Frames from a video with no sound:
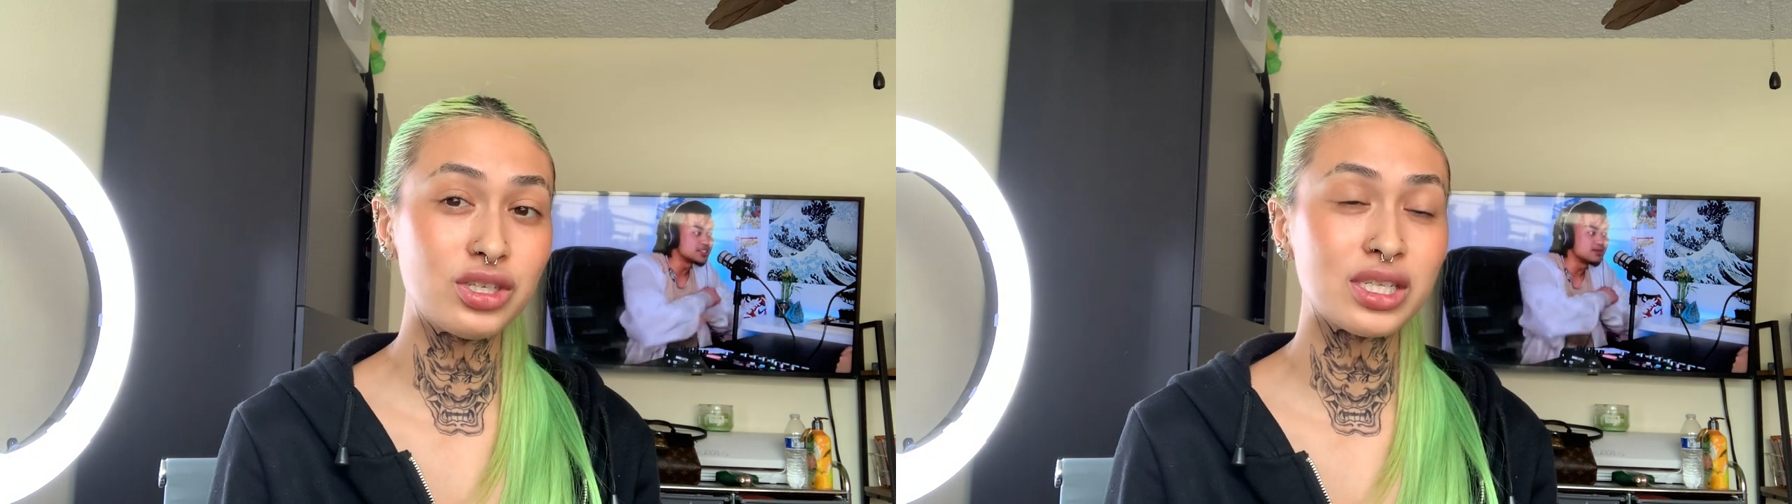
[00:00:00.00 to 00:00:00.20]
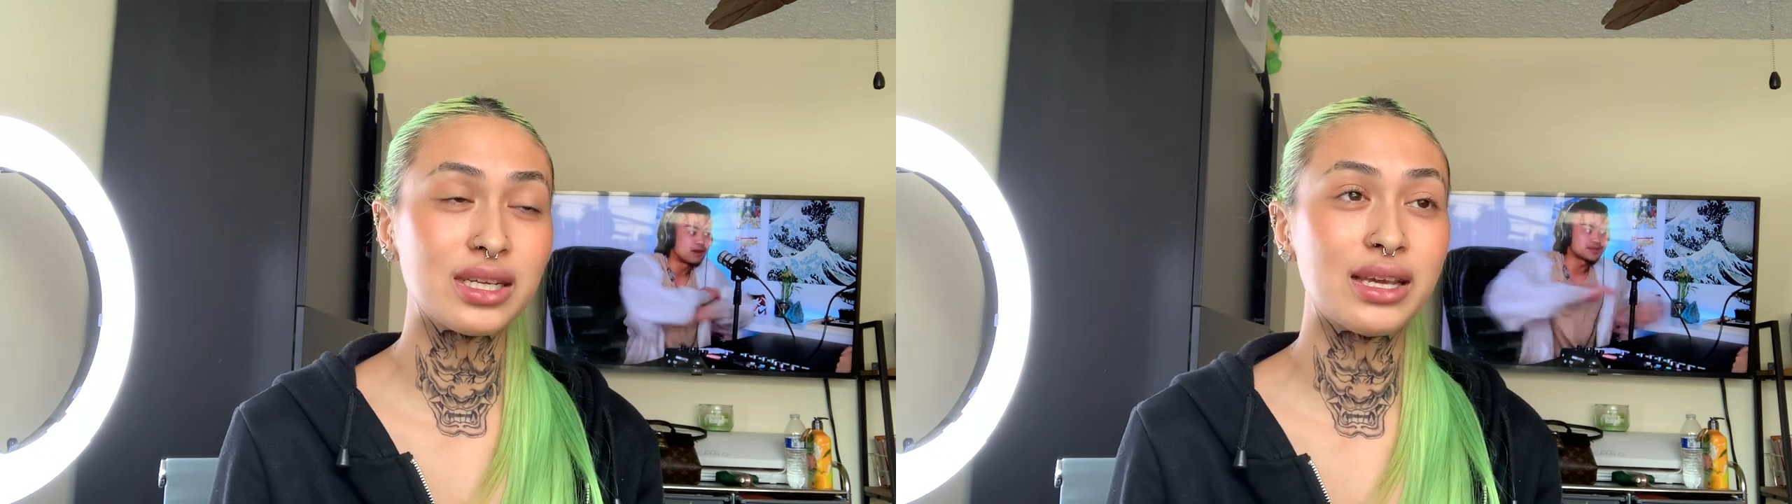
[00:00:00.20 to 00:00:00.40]

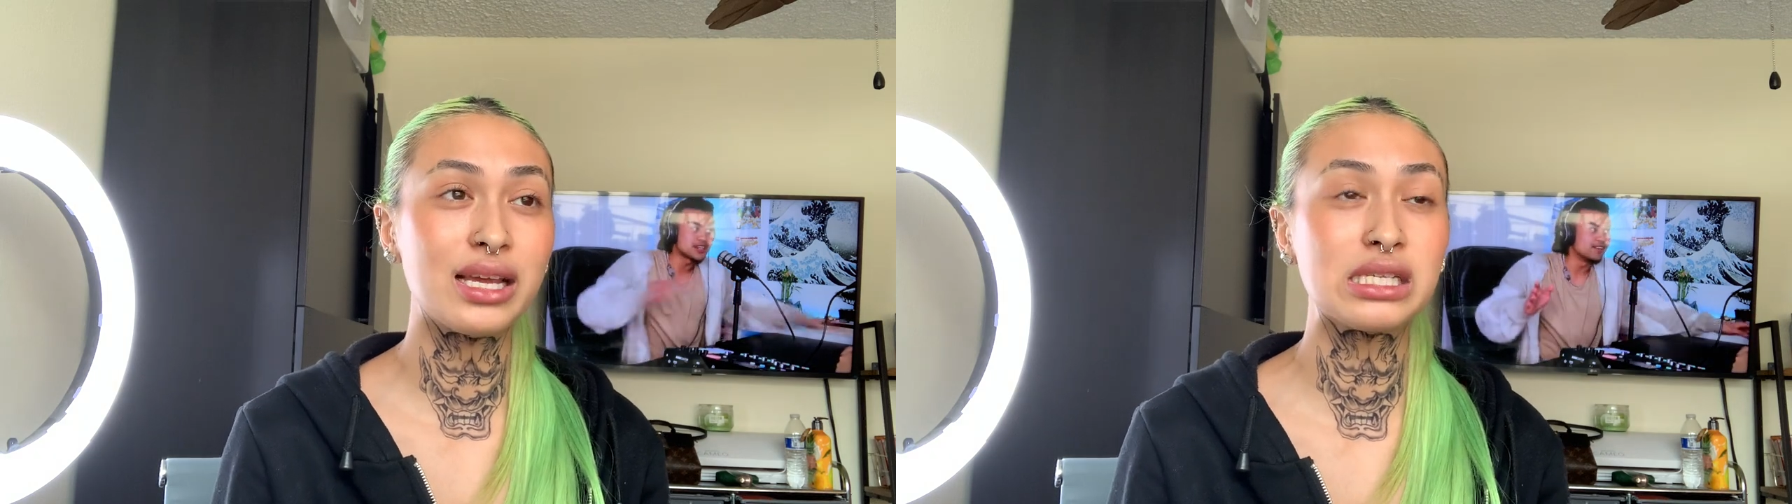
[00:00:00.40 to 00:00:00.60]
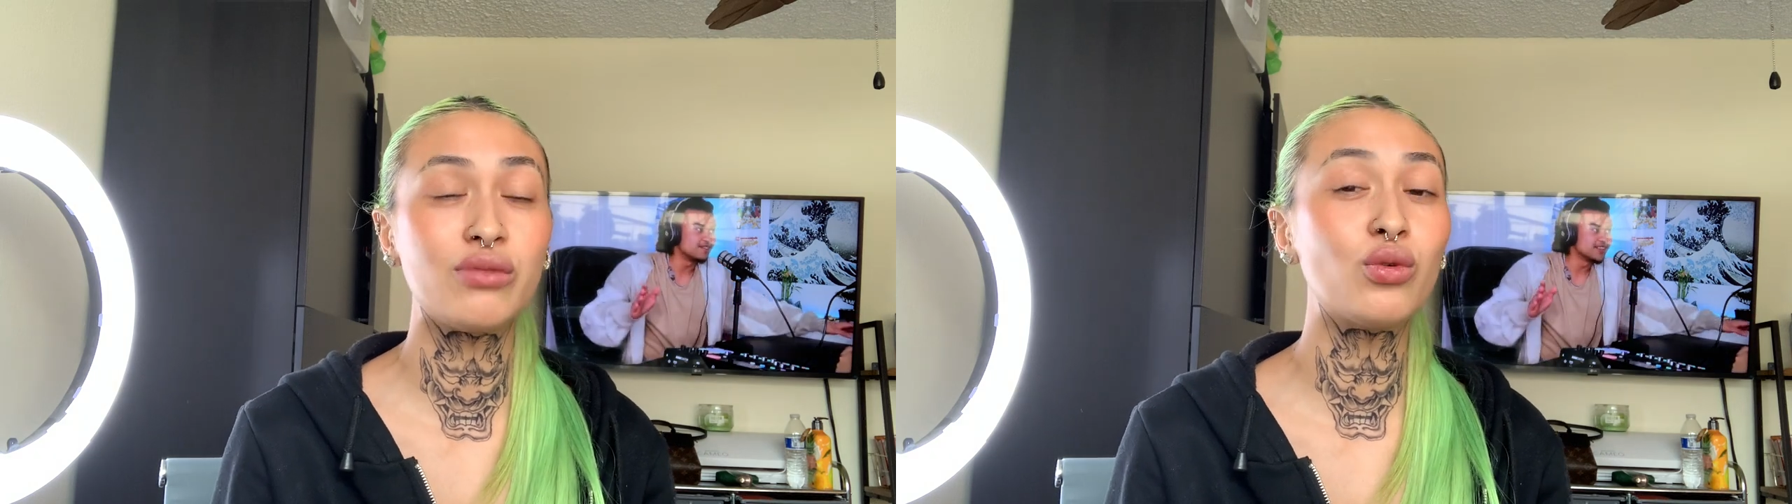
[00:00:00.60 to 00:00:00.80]
just in
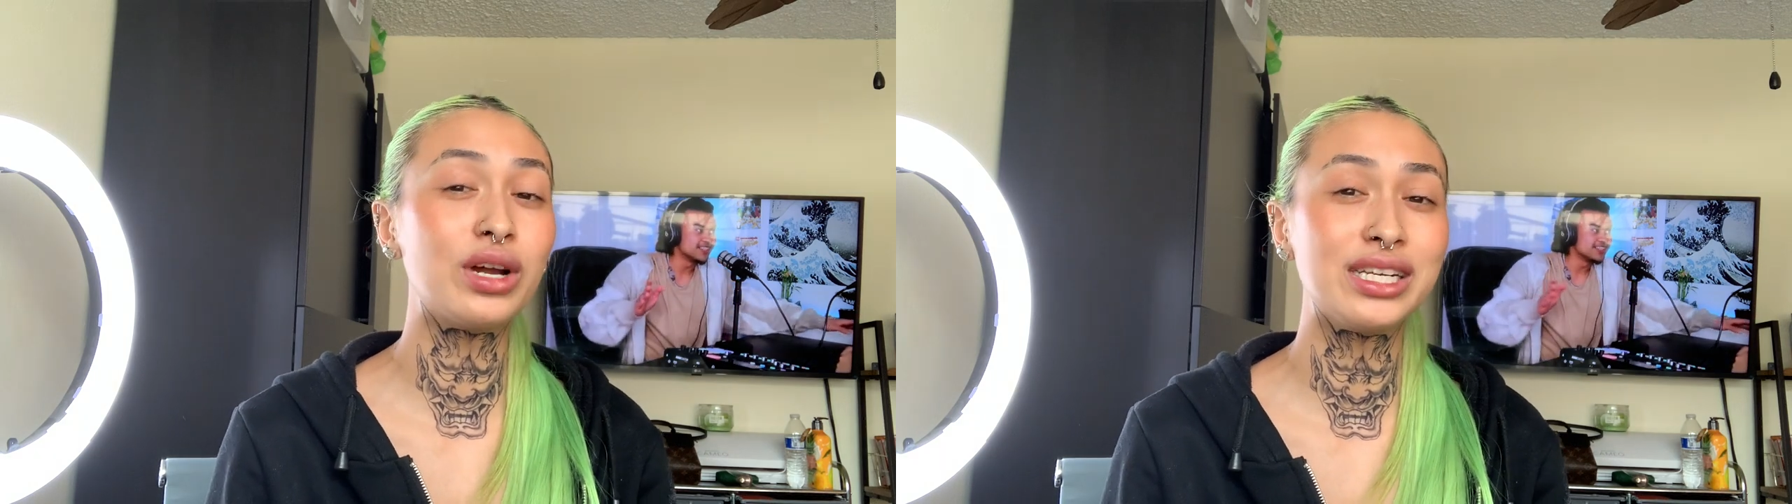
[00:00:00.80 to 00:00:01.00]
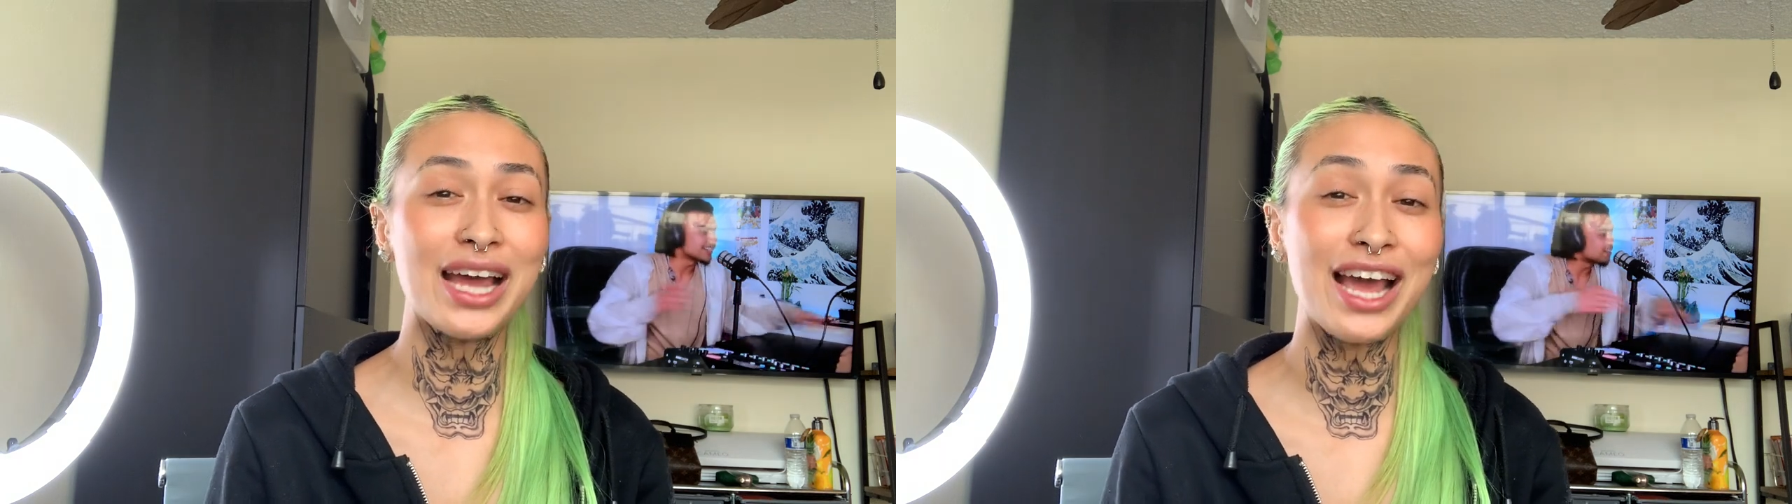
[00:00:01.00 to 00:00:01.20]
case if
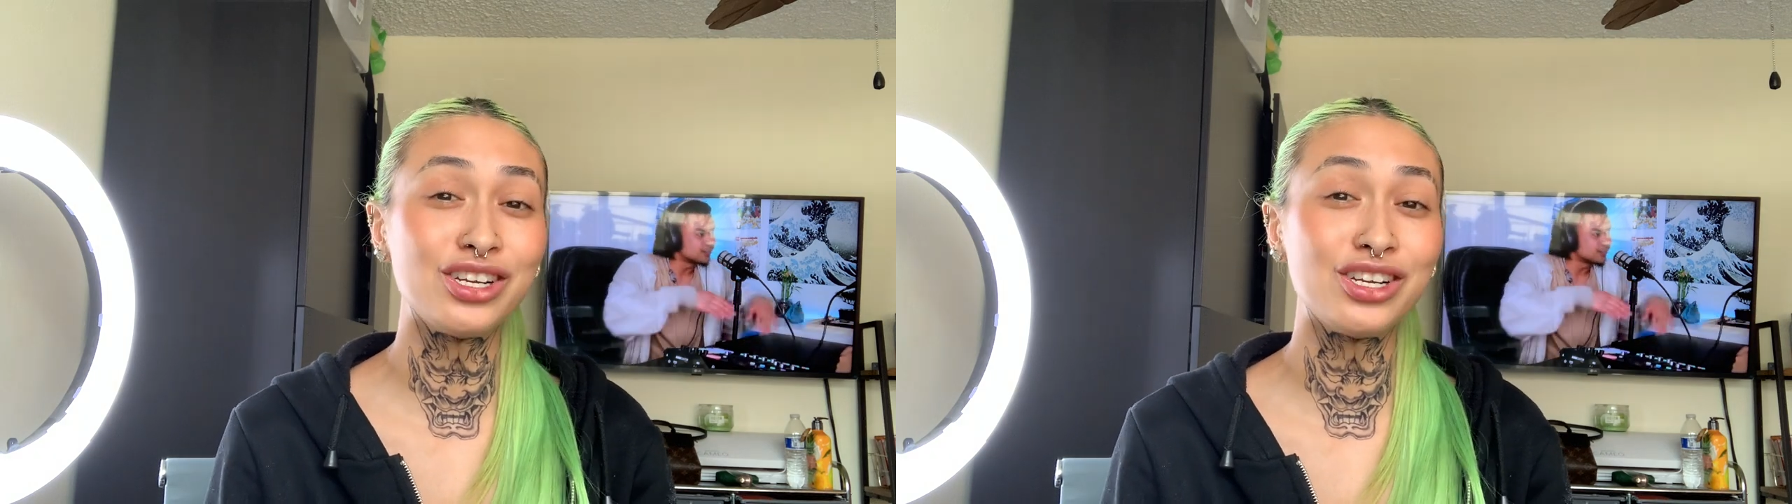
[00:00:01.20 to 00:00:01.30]
one day I